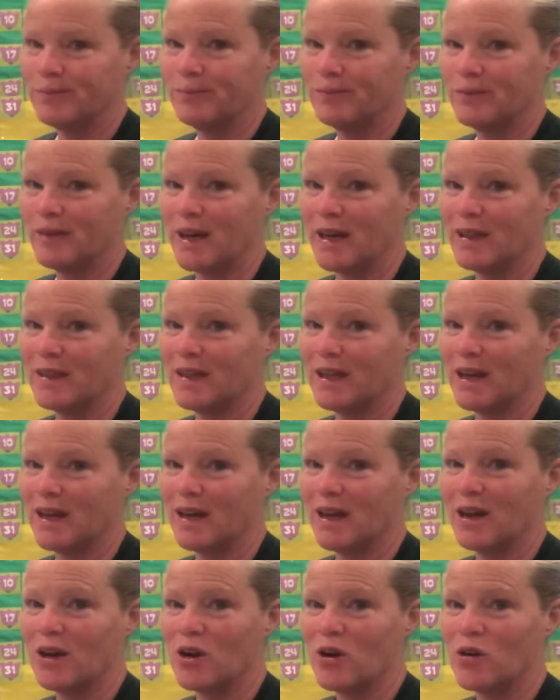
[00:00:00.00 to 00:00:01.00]
I think
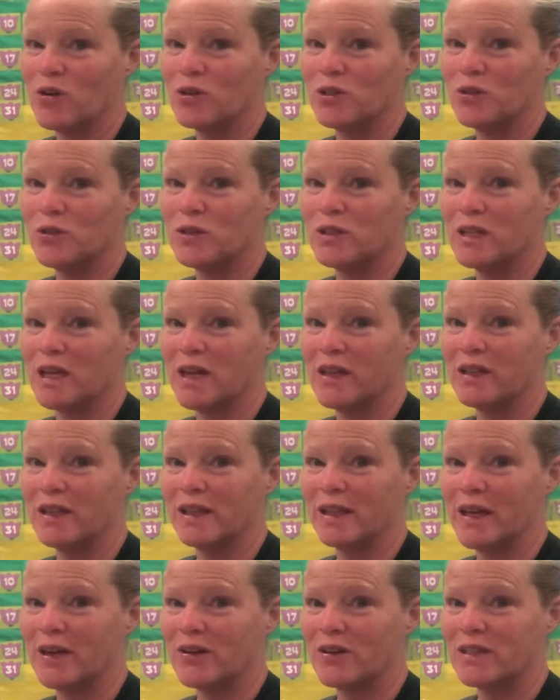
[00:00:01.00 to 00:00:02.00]
I heard you say the
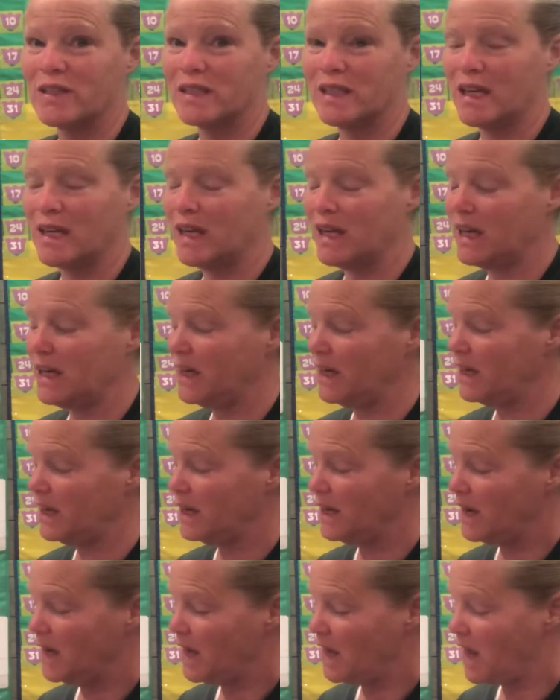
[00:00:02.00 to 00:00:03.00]
letter C.
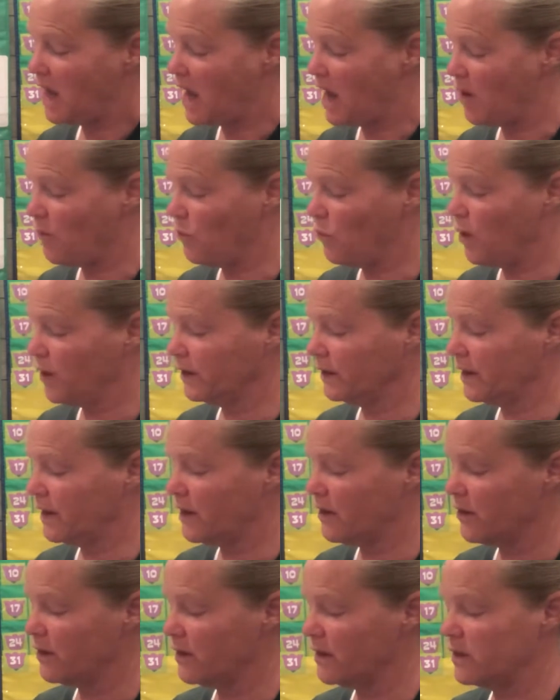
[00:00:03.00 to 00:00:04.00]
And what
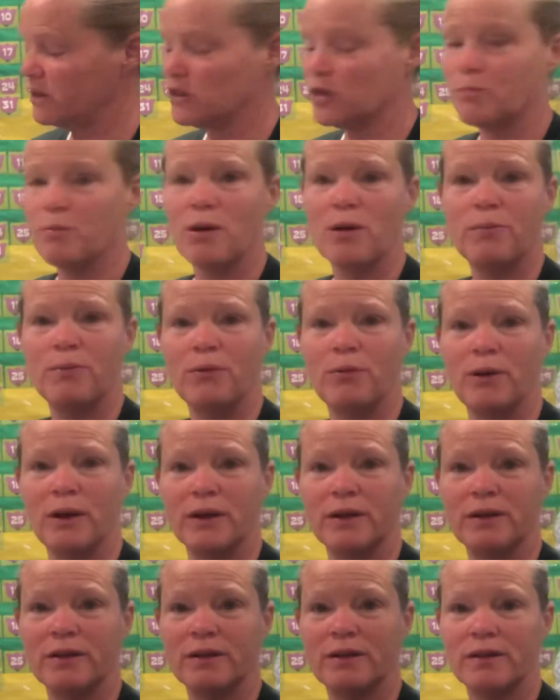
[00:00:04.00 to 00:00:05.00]
letter is the purple one?
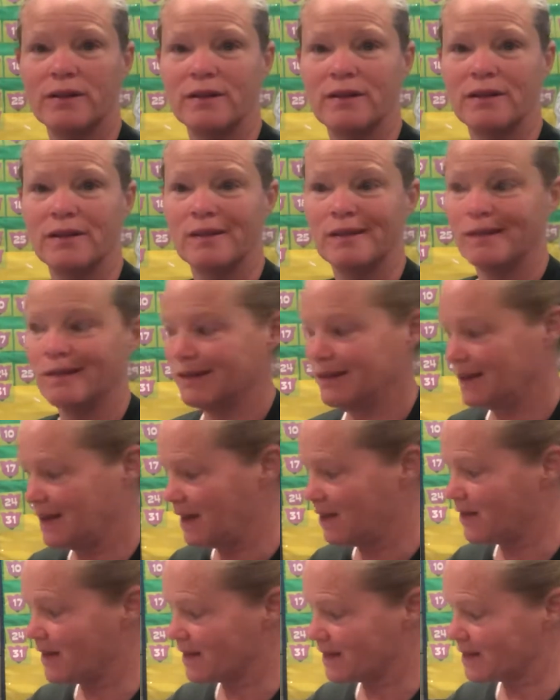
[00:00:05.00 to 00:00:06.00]
Yeah,
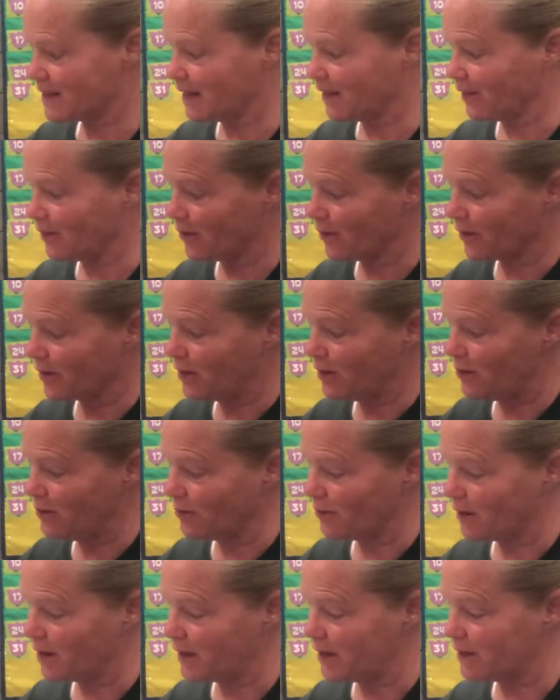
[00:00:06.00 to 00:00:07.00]
that's that letter Q,
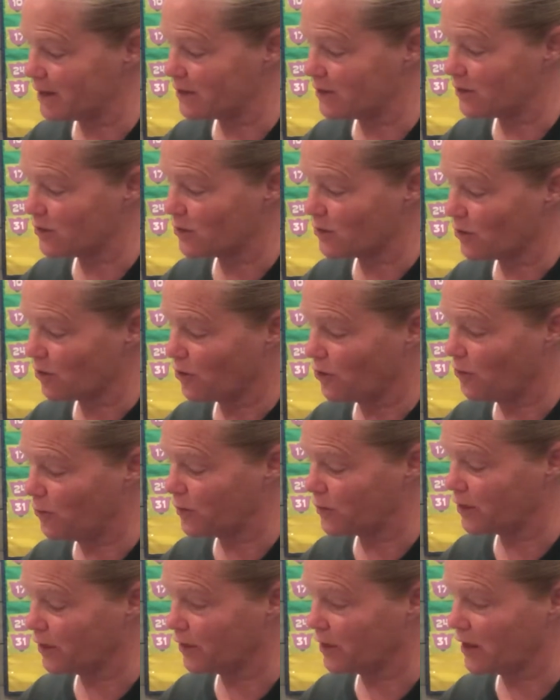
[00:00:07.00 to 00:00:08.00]
right? It's the circle with
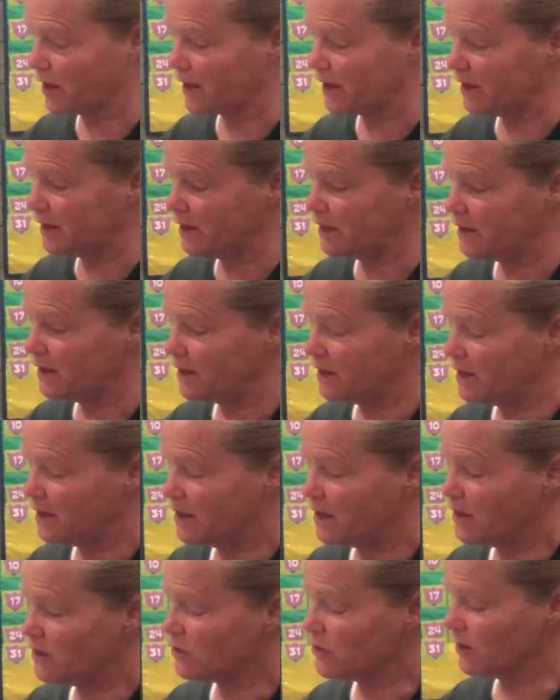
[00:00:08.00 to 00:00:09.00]
the line.
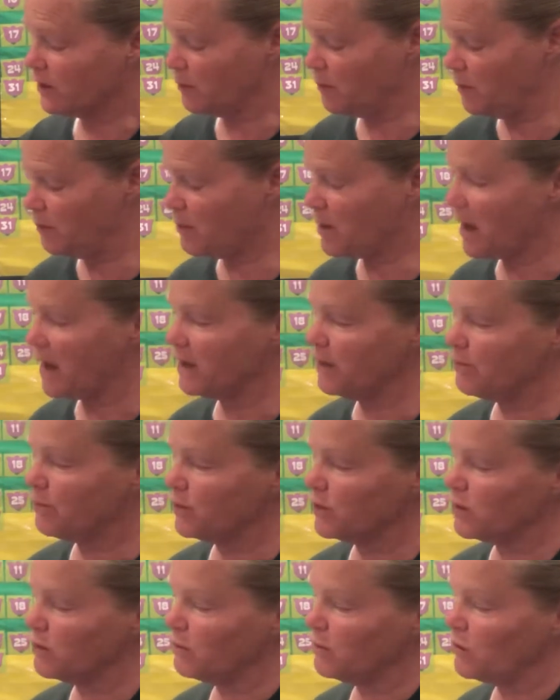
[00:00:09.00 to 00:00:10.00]
So let me kind of put
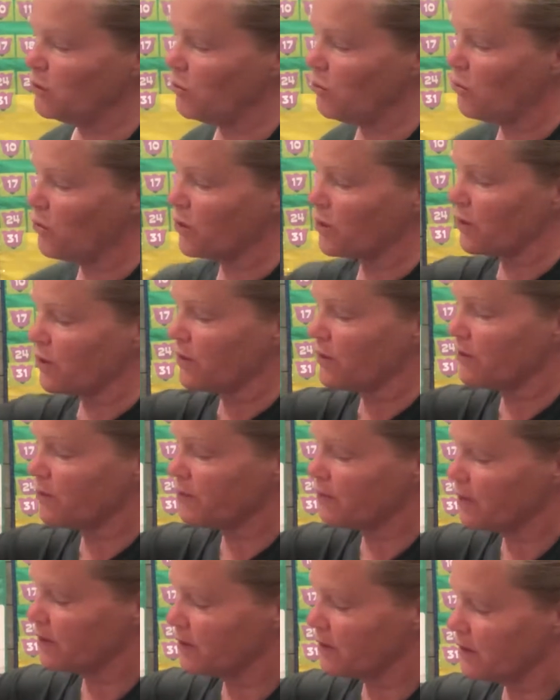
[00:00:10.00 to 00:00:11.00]
them in order.
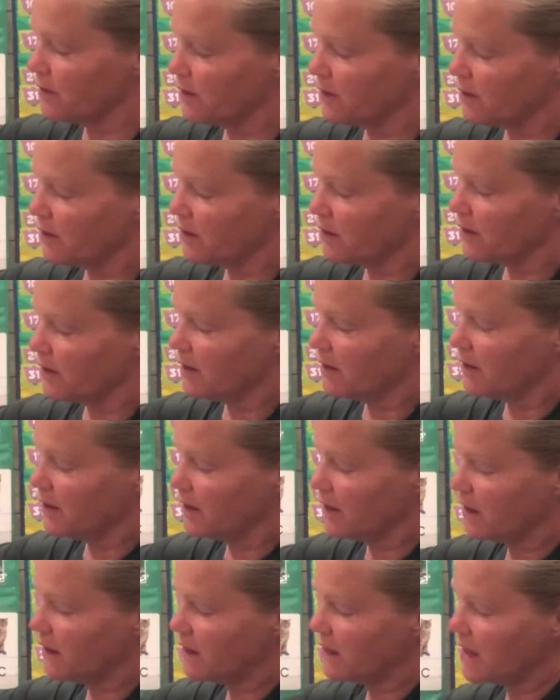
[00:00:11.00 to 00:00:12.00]

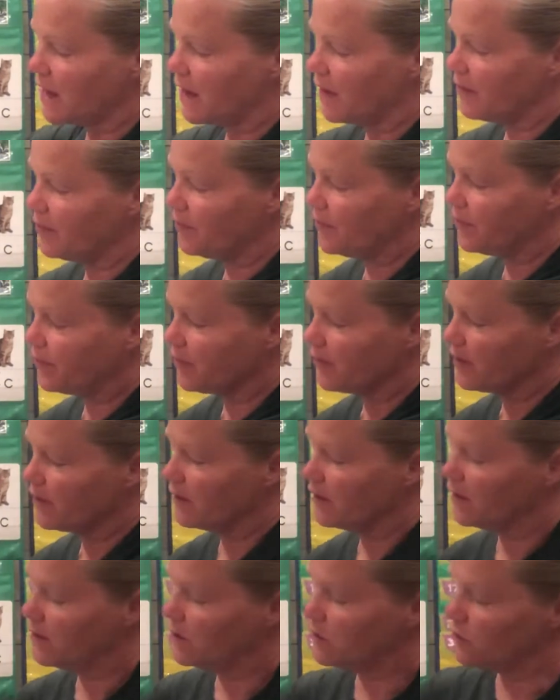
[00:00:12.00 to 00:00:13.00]
Look at that.
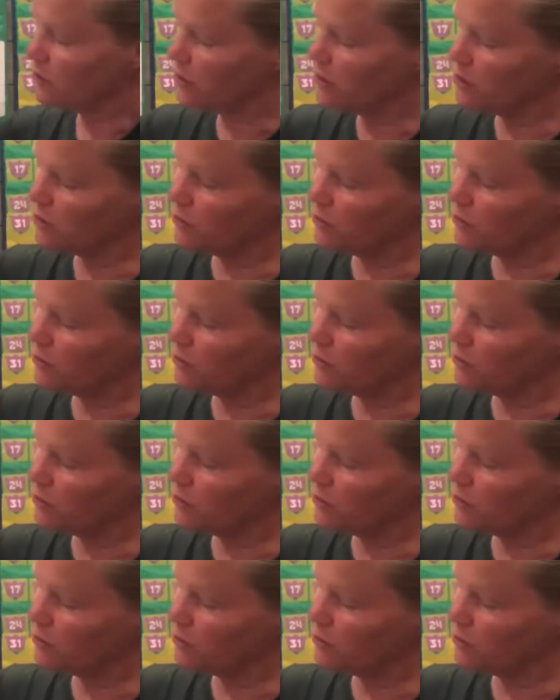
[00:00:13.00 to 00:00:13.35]
So this